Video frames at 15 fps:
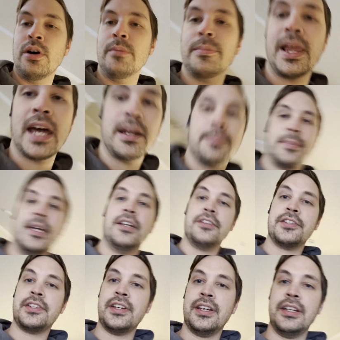Planet
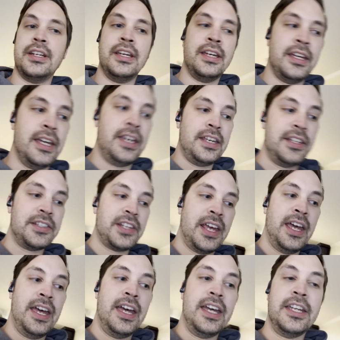Peterson is
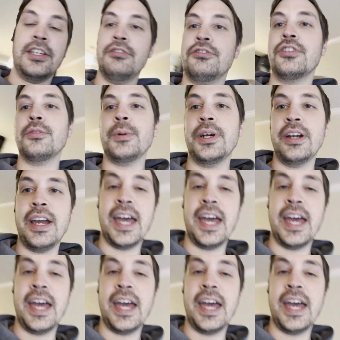a YouTuber,